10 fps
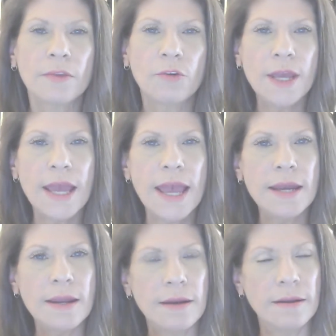
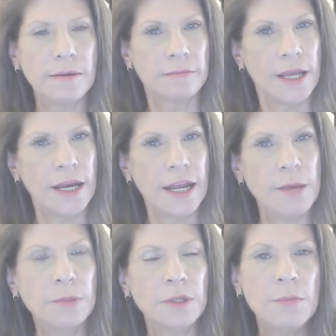created and
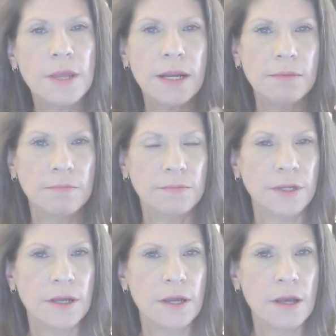implemented
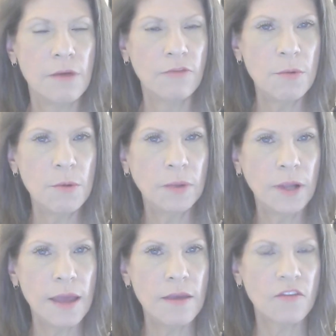from a
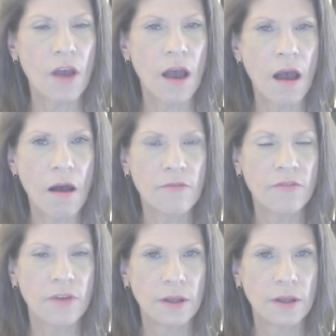place of,